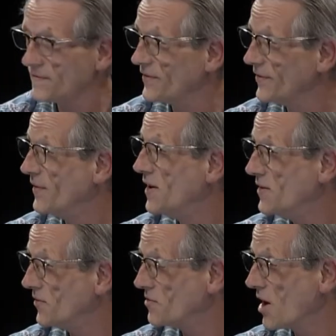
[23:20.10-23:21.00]
you, you
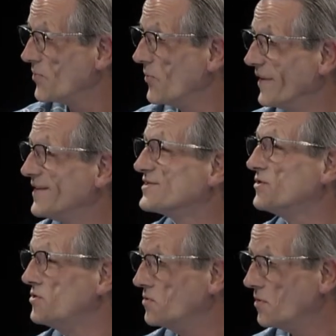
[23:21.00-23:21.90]
know, a couple minutes to
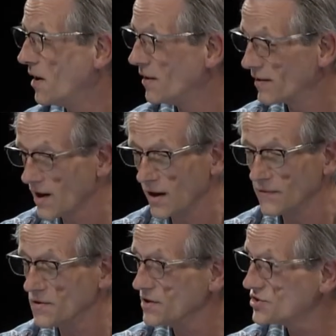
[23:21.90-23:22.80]
do a uh, kind of
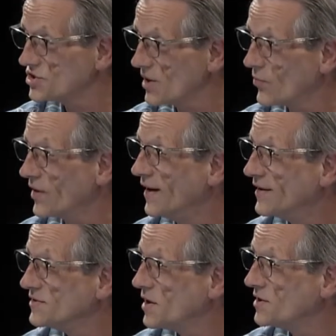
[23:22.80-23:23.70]
a, okay. a summary
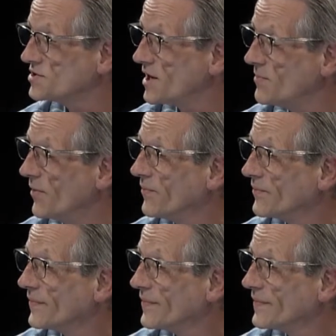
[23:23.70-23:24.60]
uh, statement.
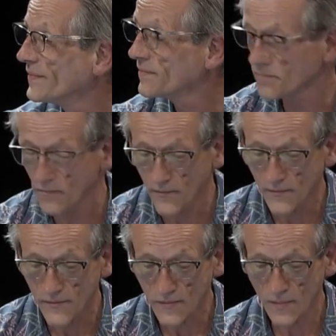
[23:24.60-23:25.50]
Well,
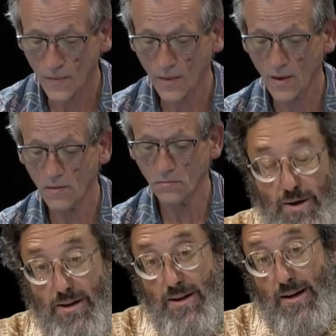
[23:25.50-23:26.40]
um, so
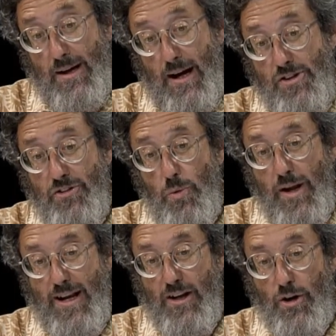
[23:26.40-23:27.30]
I just want
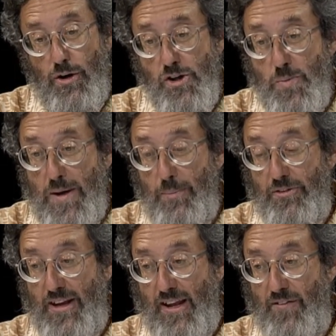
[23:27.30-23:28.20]
to encourage people to
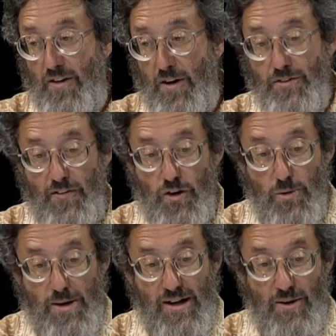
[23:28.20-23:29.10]
get involved in the
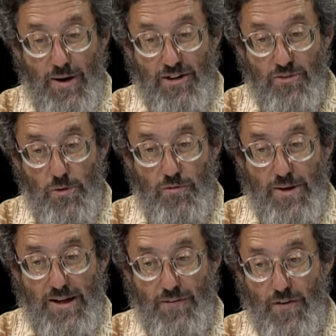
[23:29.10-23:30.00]
community rights
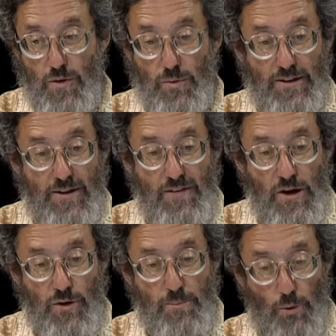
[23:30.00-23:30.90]
movement. If you live
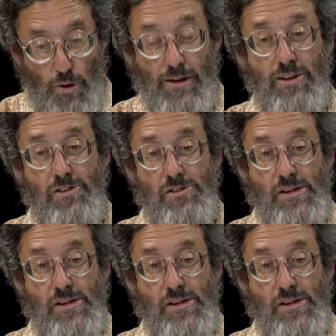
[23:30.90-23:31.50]
here in Portland,